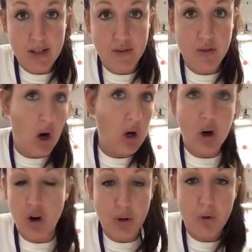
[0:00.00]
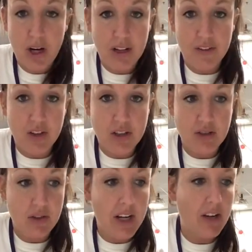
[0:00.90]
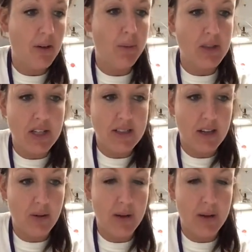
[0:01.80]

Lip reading: If you are already won it in the first 3, your percent's going to